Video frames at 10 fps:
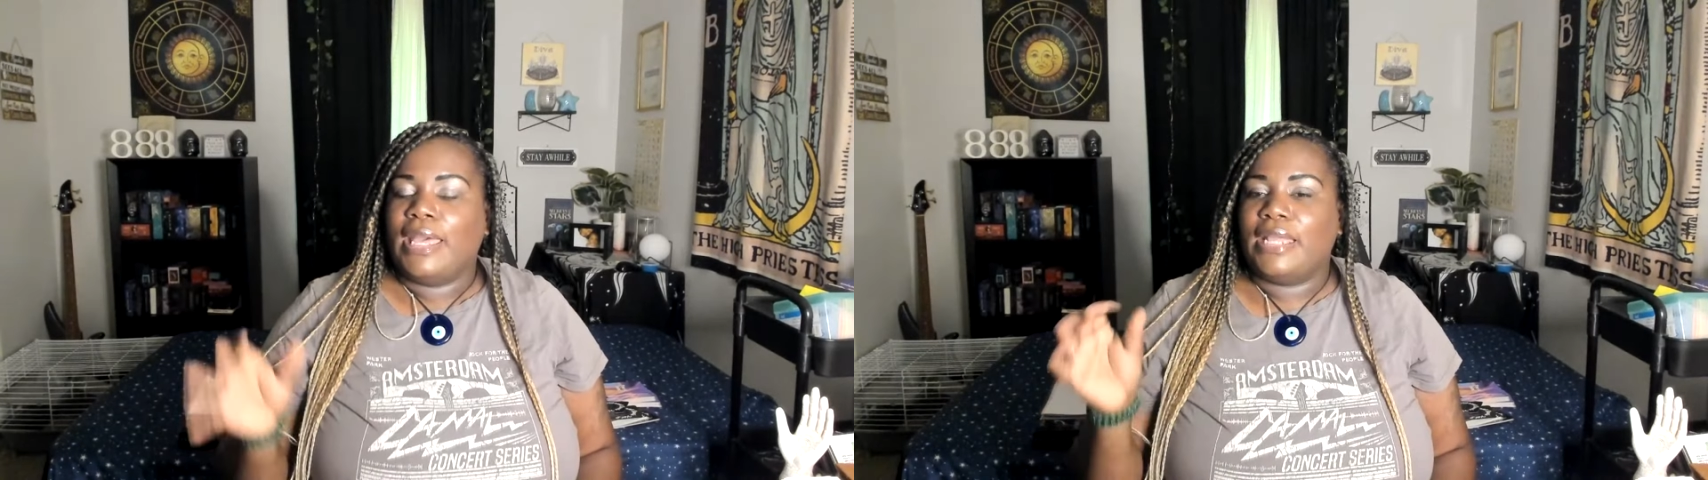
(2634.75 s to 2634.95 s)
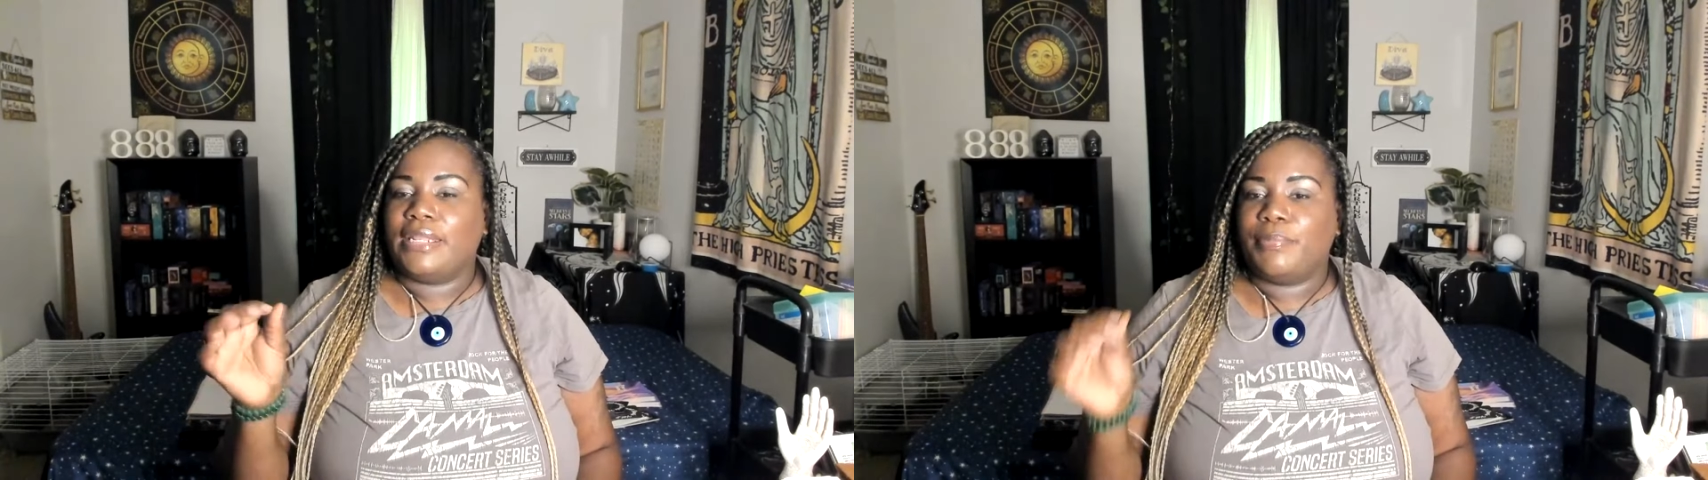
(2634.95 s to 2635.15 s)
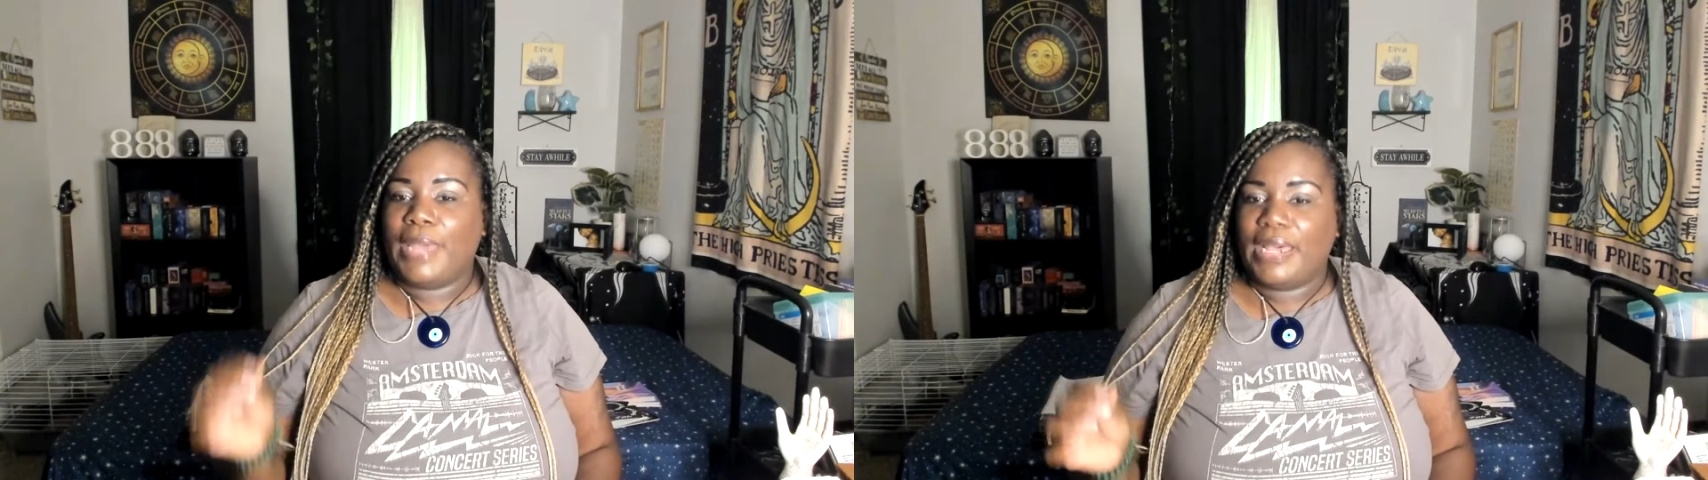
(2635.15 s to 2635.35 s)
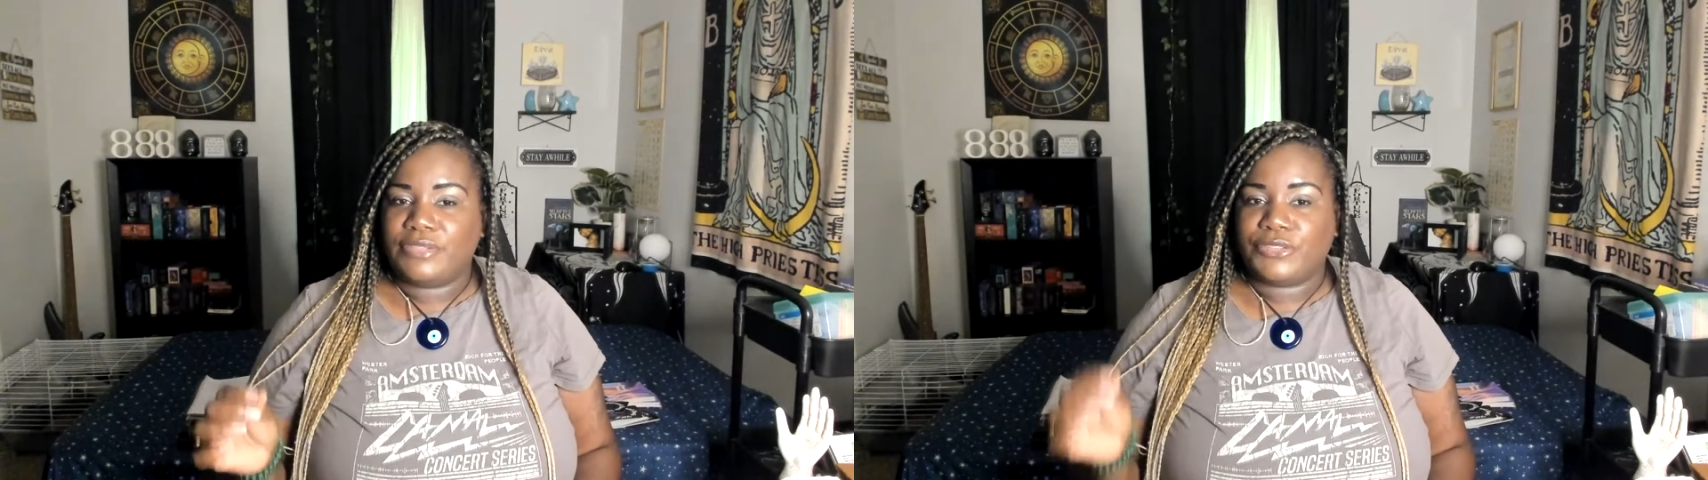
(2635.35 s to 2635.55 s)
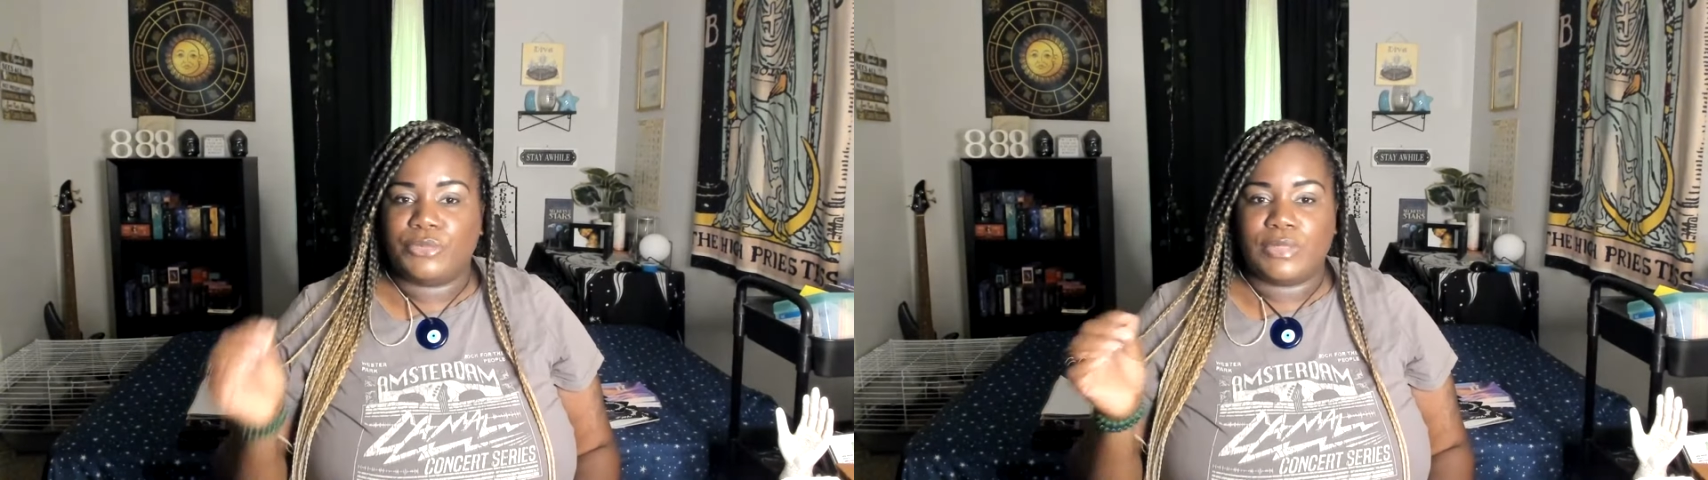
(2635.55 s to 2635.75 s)
and the
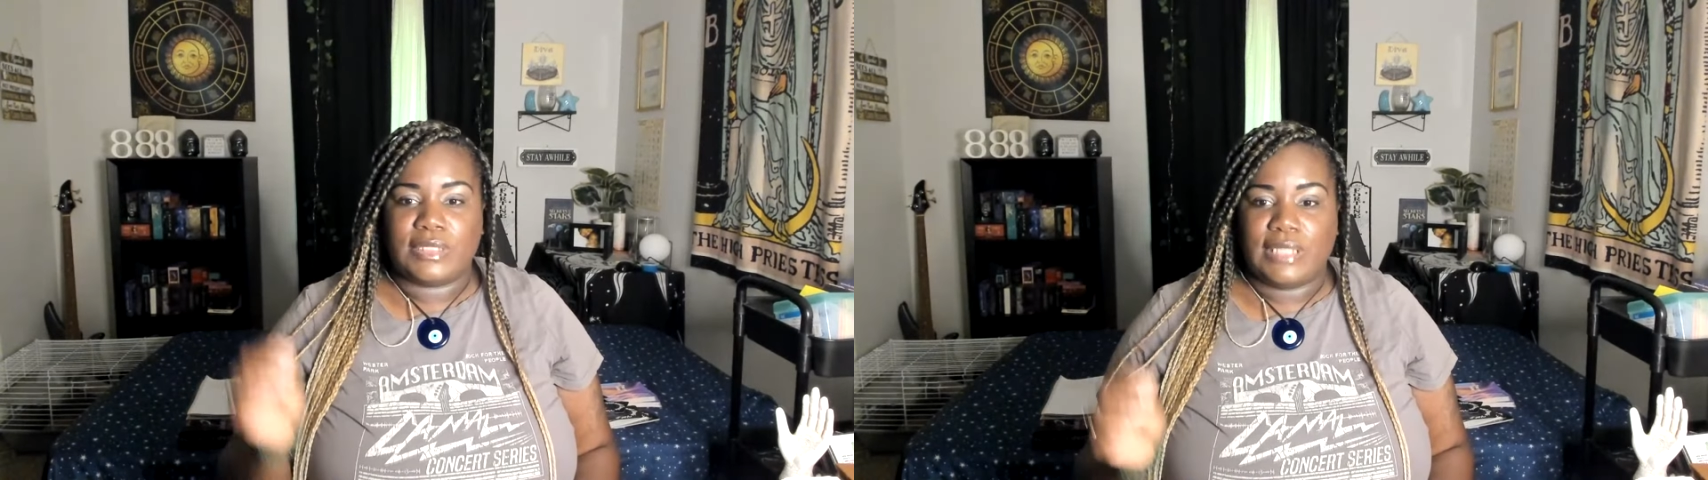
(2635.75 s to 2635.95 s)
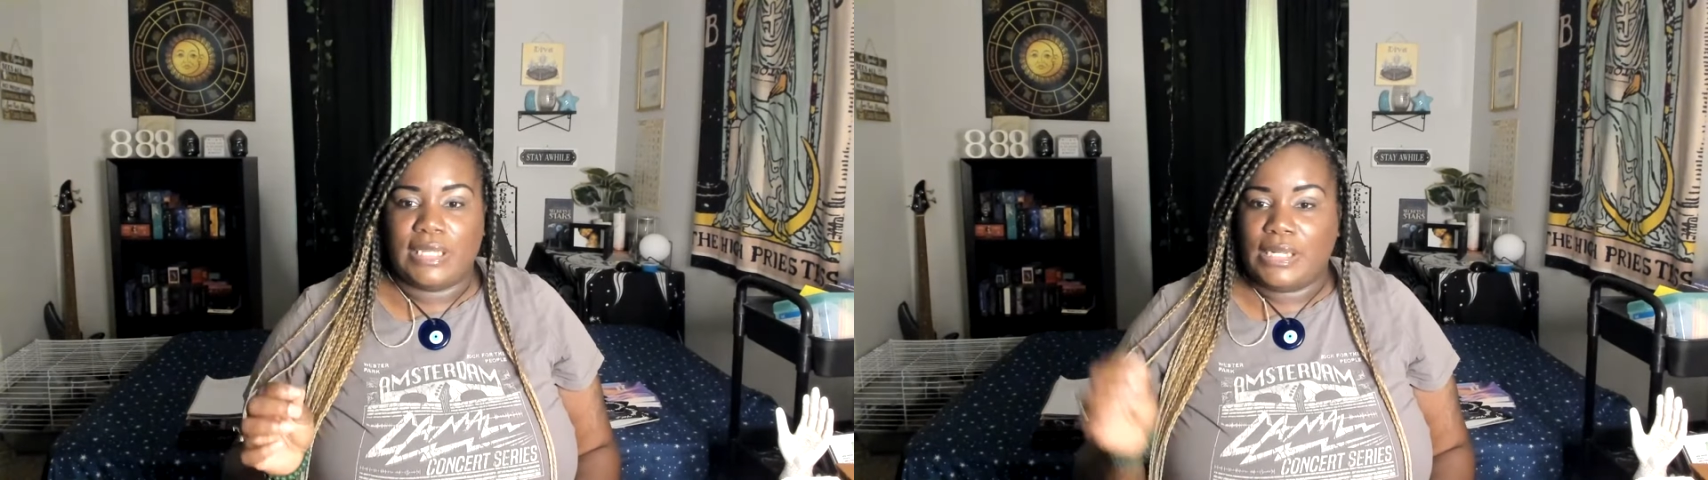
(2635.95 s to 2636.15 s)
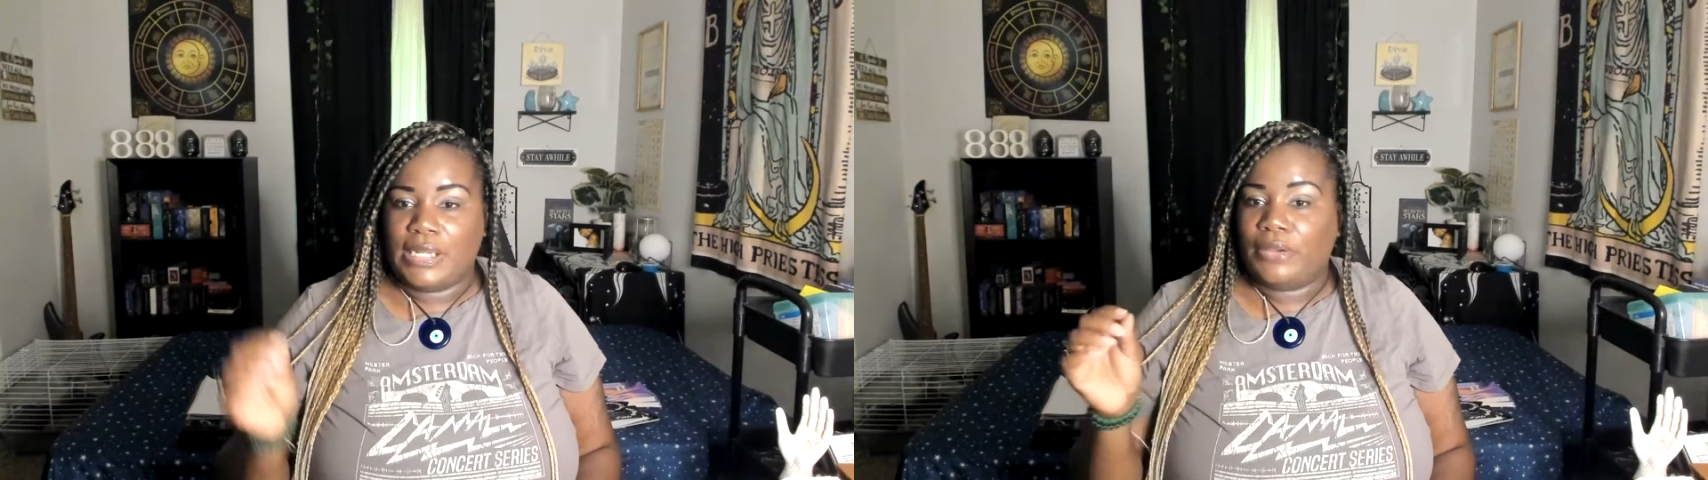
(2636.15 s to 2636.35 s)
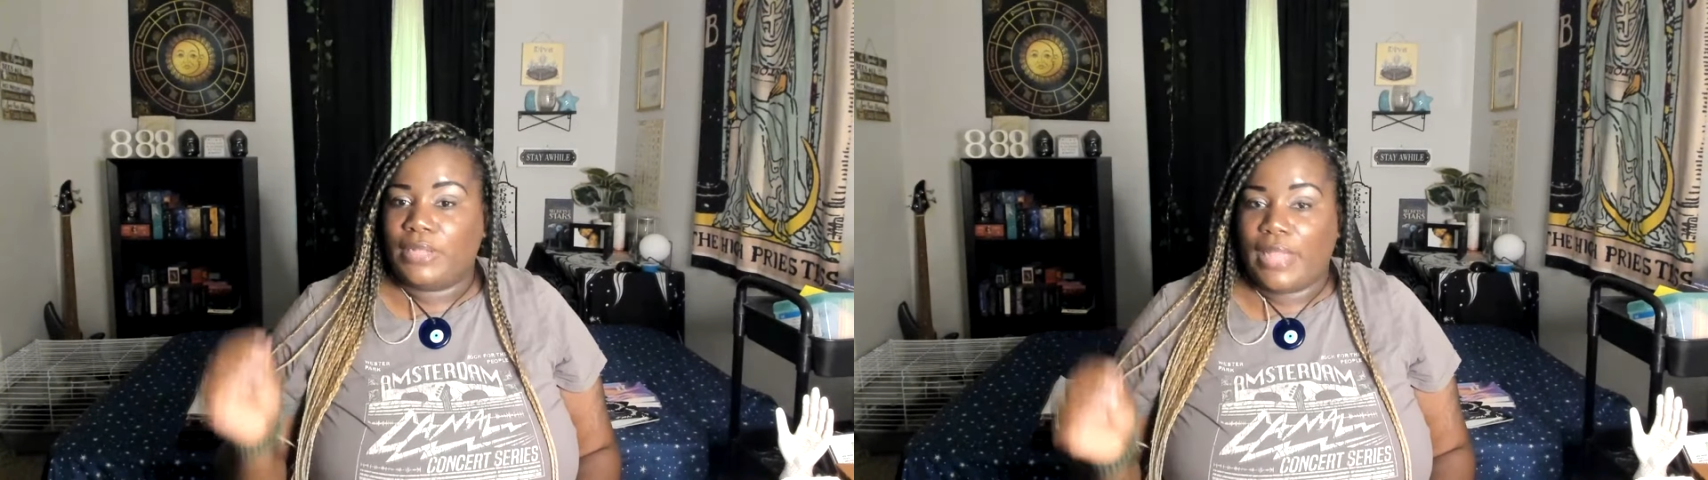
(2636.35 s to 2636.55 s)
pastor was sitting there